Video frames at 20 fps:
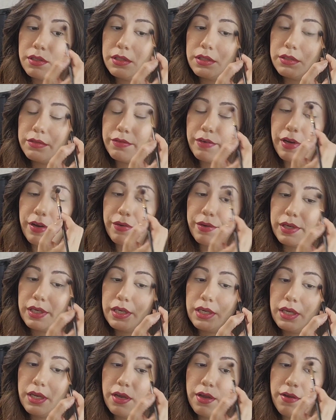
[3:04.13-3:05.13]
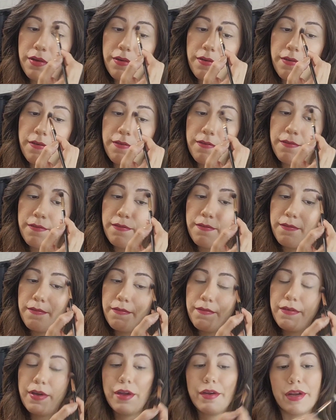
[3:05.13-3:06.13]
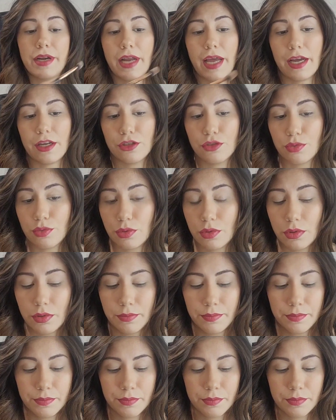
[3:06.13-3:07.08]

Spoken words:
It's very, very natural.